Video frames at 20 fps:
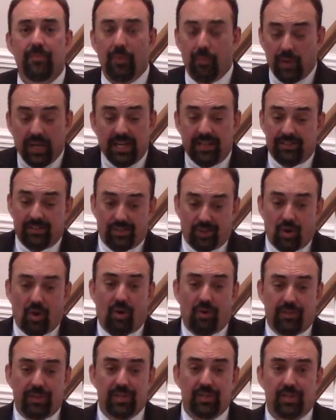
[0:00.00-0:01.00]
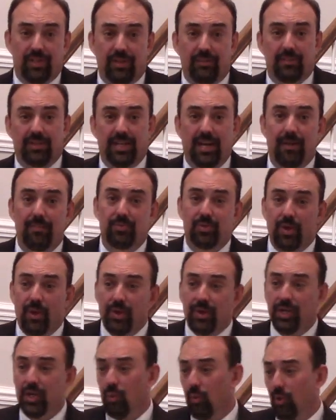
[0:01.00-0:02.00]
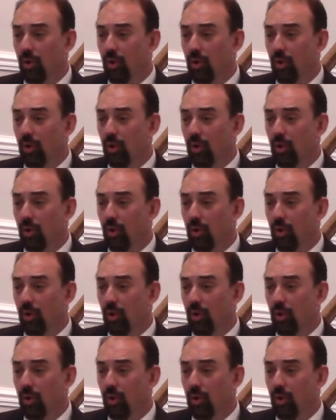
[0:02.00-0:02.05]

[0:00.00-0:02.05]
We call this sometimes, you